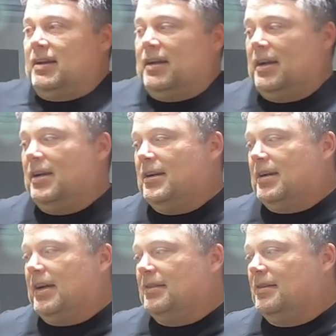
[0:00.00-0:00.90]

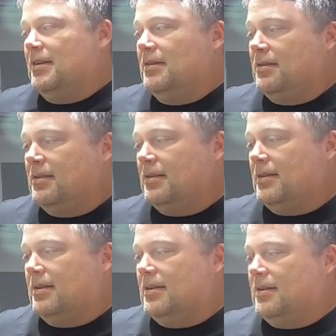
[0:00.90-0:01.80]
I don't
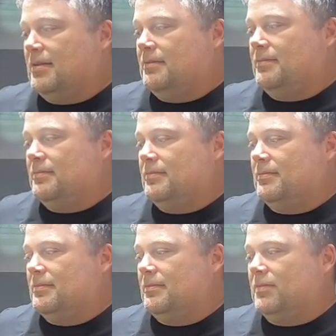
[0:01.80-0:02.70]
know,
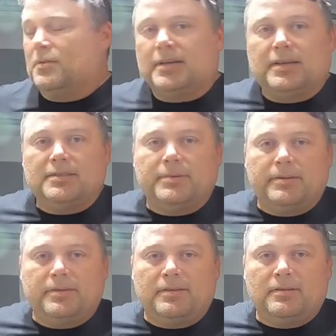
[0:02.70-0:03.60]
4 gigs
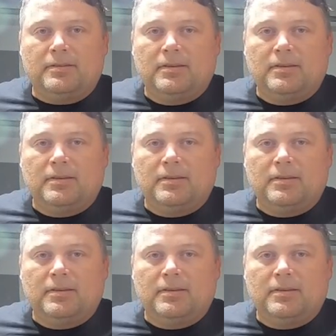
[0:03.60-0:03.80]
maybe.